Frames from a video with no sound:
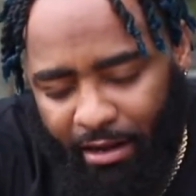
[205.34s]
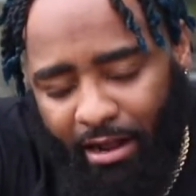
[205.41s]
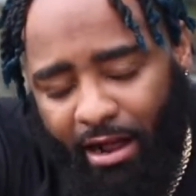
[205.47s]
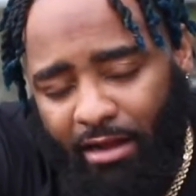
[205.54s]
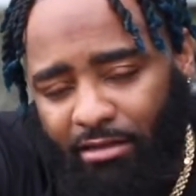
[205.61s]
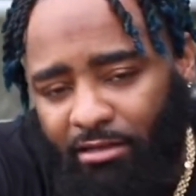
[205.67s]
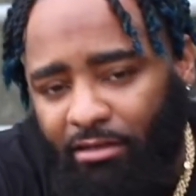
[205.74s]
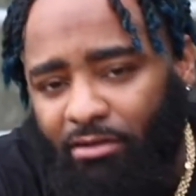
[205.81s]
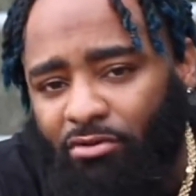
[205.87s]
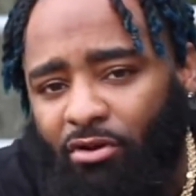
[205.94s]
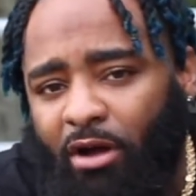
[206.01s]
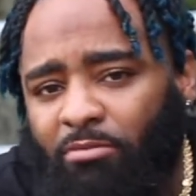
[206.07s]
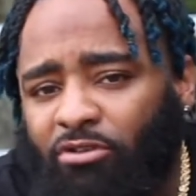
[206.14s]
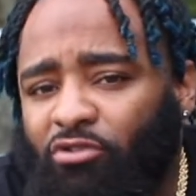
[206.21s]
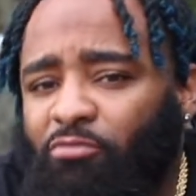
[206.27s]
I just, you
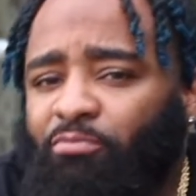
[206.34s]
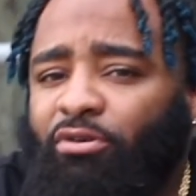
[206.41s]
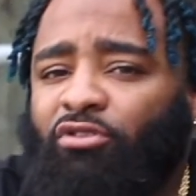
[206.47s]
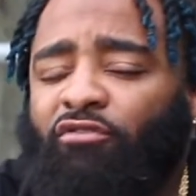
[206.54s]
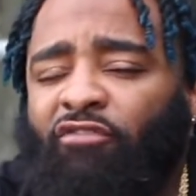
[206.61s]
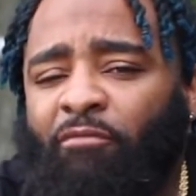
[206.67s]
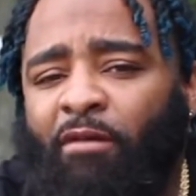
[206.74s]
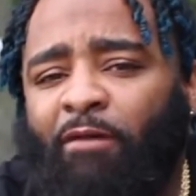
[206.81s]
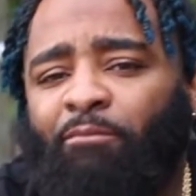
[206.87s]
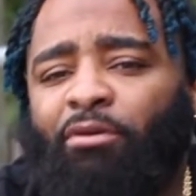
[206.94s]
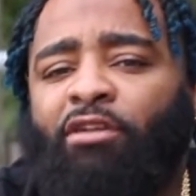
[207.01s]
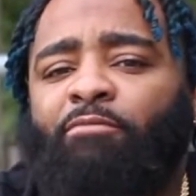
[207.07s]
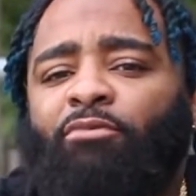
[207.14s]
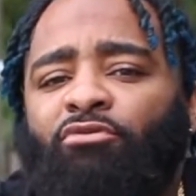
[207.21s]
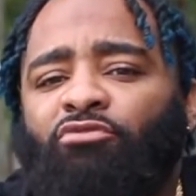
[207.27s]
know, I'm just gonna put on for my
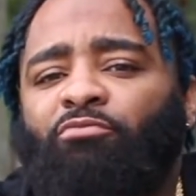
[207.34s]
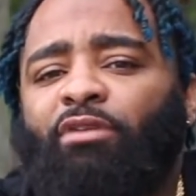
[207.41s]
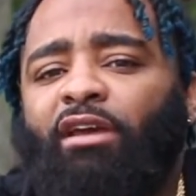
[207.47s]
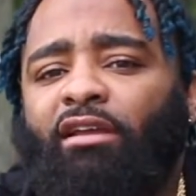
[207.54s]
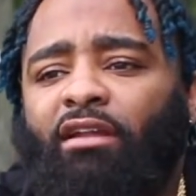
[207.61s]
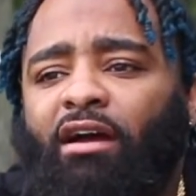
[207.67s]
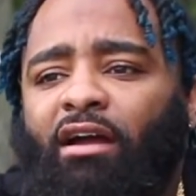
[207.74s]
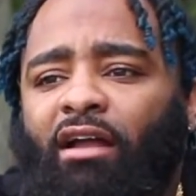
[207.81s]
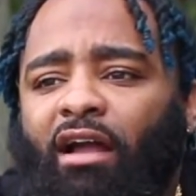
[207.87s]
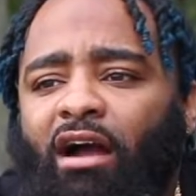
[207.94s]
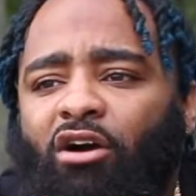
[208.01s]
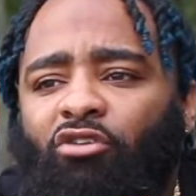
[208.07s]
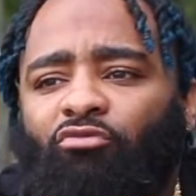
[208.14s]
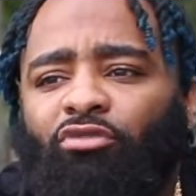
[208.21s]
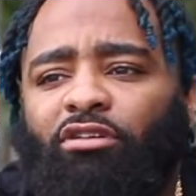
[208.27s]
peoples, man. I, I
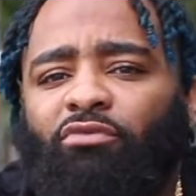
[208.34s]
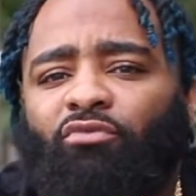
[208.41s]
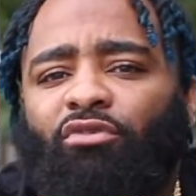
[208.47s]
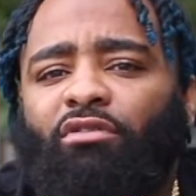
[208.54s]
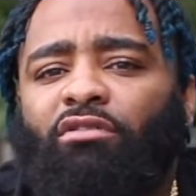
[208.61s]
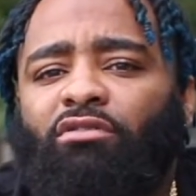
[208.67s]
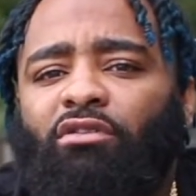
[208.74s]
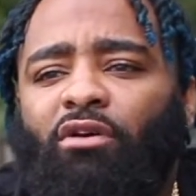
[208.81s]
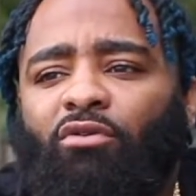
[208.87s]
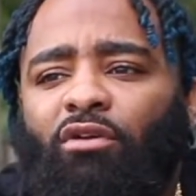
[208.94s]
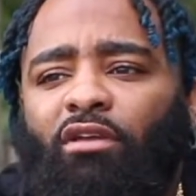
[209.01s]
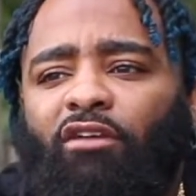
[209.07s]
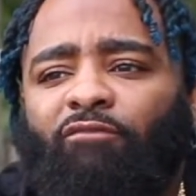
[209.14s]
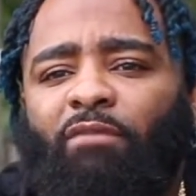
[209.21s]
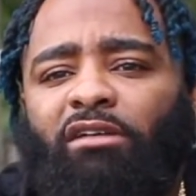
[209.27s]
don't really want to, you know,
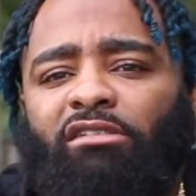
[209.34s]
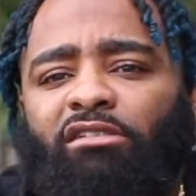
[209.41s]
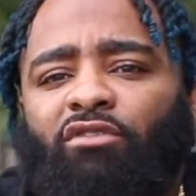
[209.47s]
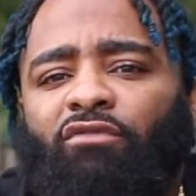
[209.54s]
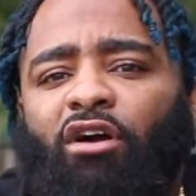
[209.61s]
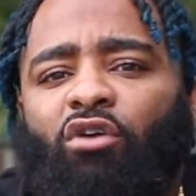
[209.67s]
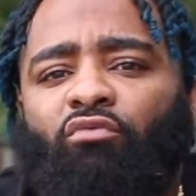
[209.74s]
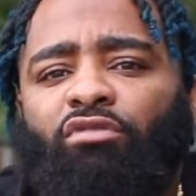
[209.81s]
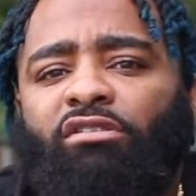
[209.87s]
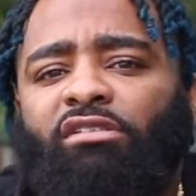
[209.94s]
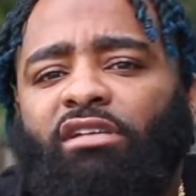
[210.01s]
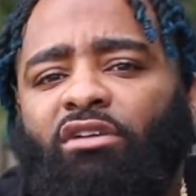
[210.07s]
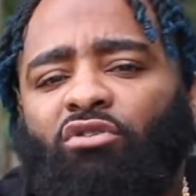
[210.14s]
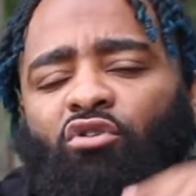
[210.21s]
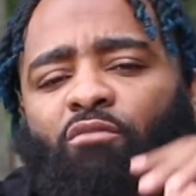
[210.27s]
give myself. I don't want to
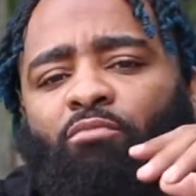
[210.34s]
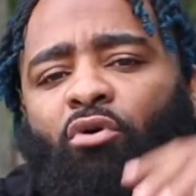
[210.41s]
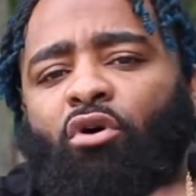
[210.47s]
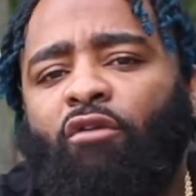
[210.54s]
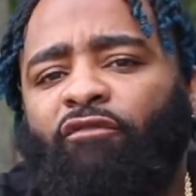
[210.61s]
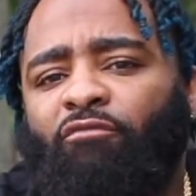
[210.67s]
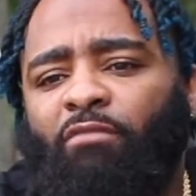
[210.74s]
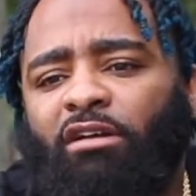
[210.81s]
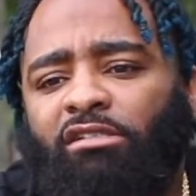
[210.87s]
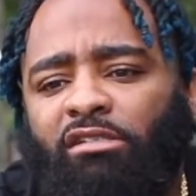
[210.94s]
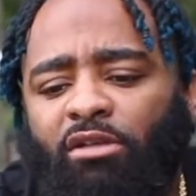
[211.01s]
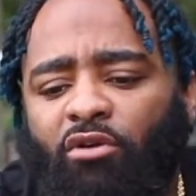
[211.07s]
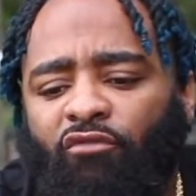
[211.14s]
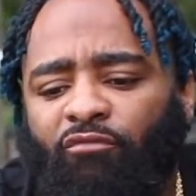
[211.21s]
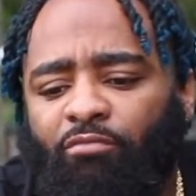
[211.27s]
set no bar for
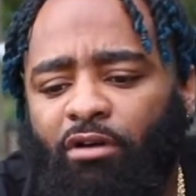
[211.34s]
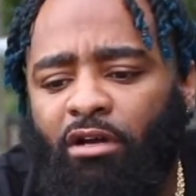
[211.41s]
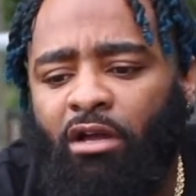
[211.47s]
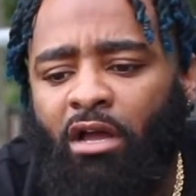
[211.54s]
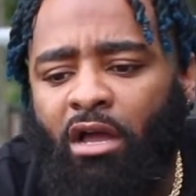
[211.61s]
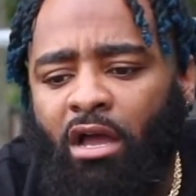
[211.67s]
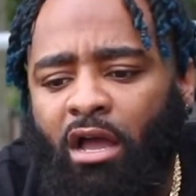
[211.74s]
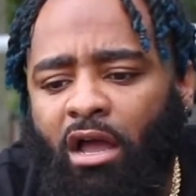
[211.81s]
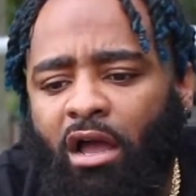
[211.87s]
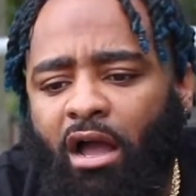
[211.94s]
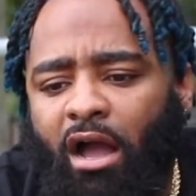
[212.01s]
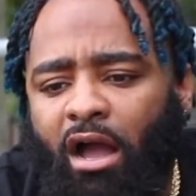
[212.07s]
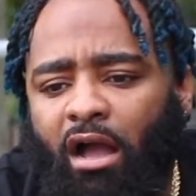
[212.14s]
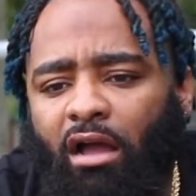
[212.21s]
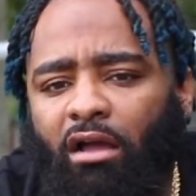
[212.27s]
myself, but
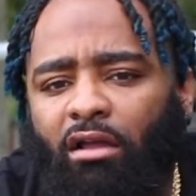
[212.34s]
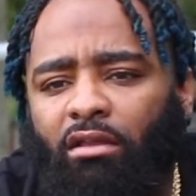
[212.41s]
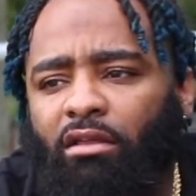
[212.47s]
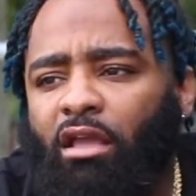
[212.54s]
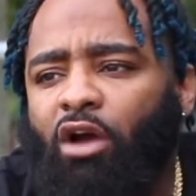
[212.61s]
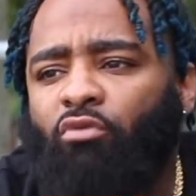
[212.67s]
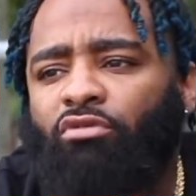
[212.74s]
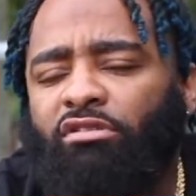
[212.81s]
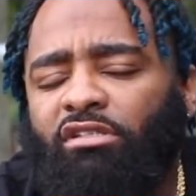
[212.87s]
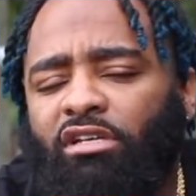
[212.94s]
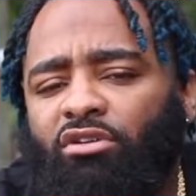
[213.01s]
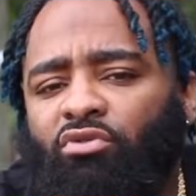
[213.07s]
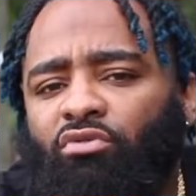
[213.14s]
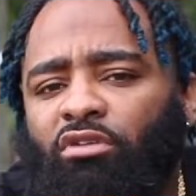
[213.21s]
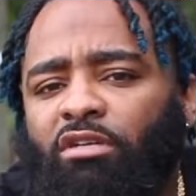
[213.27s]
no limits. Yeah, I want to
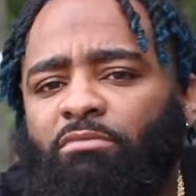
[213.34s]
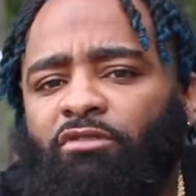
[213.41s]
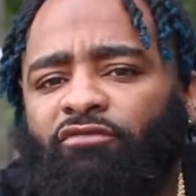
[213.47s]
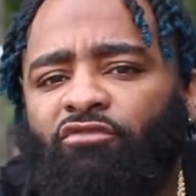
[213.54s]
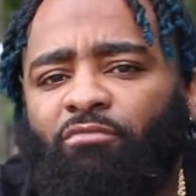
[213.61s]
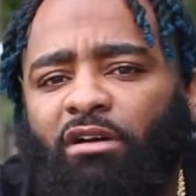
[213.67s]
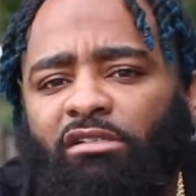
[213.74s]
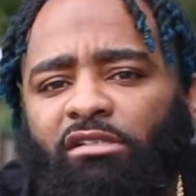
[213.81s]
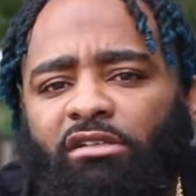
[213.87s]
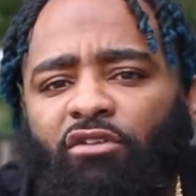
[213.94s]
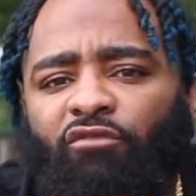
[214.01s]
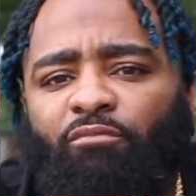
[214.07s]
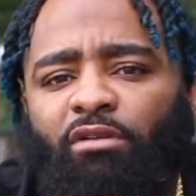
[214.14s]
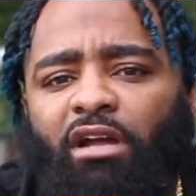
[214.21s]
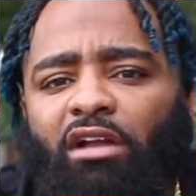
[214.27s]
set no limits for
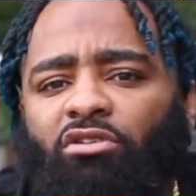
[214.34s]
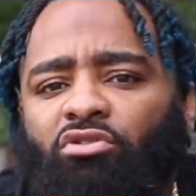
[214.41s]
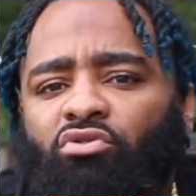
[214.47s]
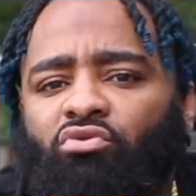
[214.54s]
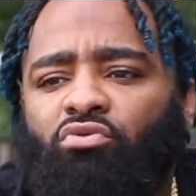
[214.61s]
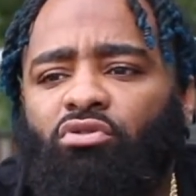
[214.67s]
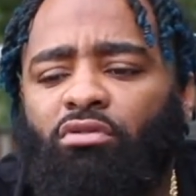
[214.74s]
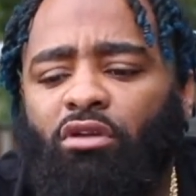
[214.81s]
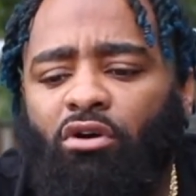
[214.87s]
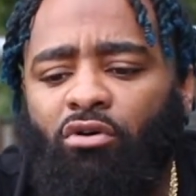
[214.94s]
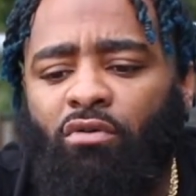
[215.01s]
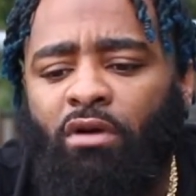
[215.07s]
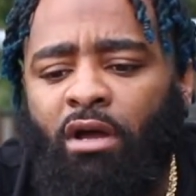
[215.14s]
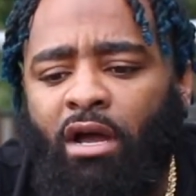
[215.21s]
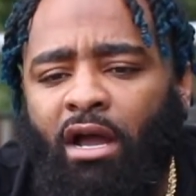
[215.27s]
myself, but I do, you
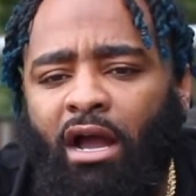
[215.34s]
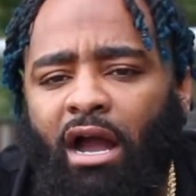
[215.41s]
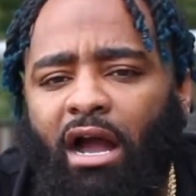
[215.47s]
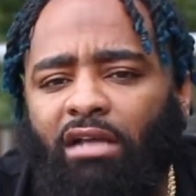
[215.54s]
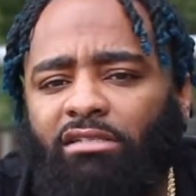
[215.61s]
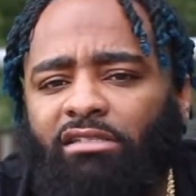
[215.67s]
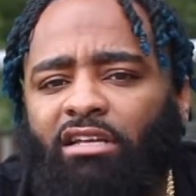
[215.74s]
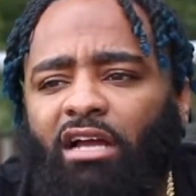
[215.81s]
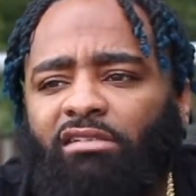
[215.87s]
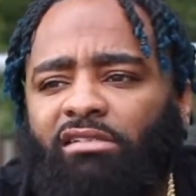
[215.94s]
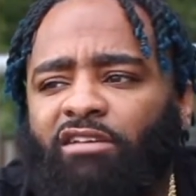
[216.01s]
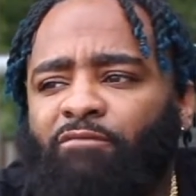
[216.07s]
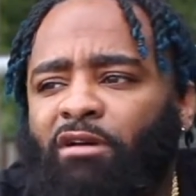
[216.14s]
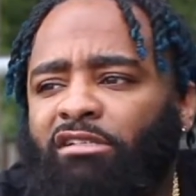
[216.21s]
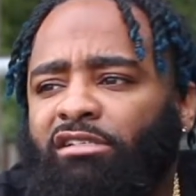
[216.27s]
know, I see I
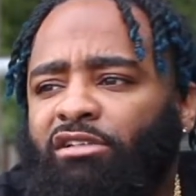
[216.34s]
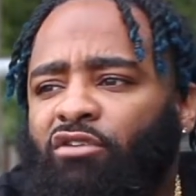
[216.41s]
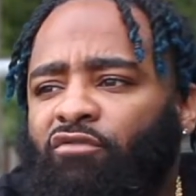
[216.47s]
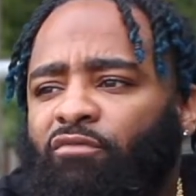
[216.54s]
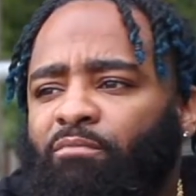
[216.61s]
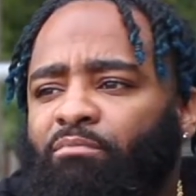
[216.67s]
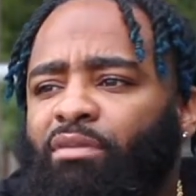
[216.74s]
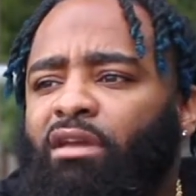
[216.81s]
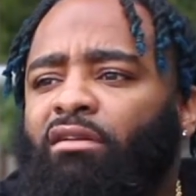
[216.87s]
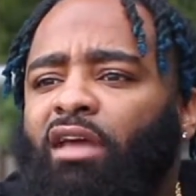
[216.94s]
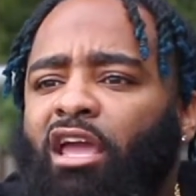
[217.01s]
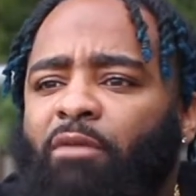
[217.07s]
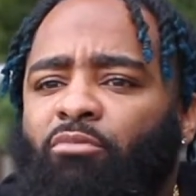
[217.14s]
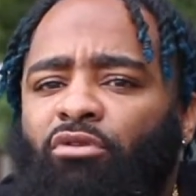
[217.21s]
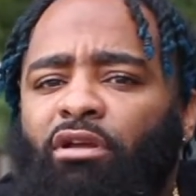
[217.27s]
see myself being
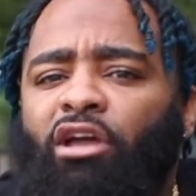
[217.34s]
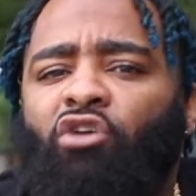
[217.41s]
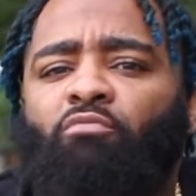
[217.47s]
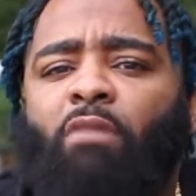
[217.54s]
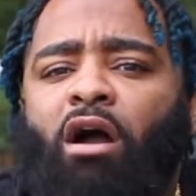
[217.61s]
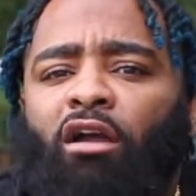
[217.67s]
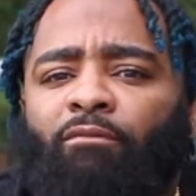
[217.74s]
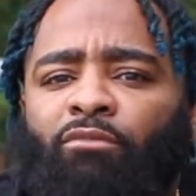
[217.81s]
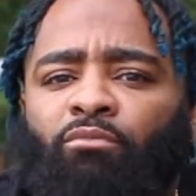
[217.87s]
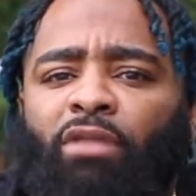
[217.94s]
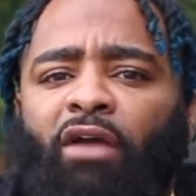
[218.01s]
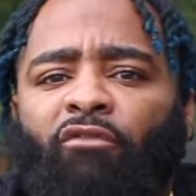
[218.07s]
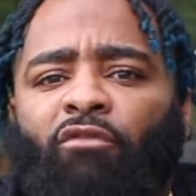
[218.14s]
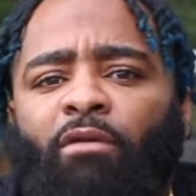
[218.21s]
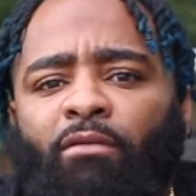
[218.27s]
able to help my
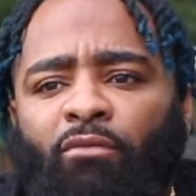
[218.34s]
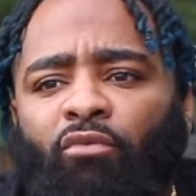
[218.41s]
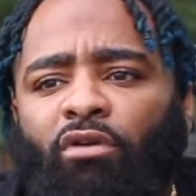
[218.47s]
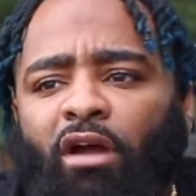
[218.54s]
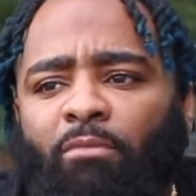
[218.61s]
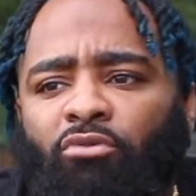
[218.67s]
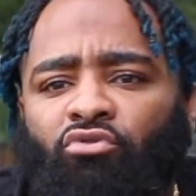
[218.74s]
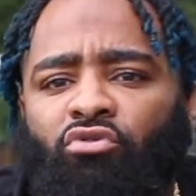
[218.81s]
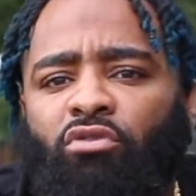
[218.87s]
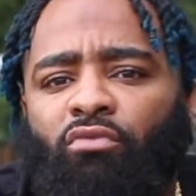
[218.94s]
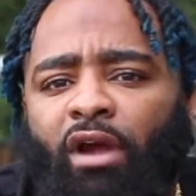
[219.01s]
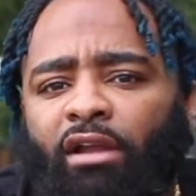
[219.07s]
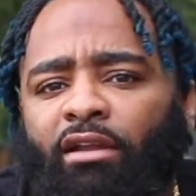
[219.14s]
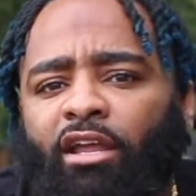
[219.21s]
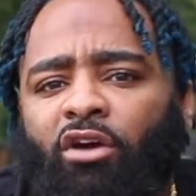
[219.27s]
like what I'm doing
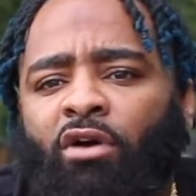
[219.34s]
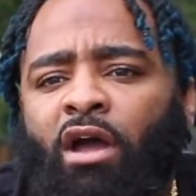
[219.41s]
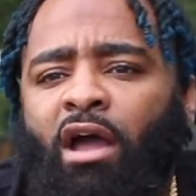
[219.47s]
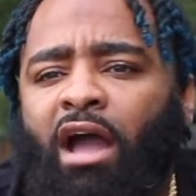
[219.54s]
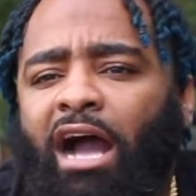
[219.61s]
right now.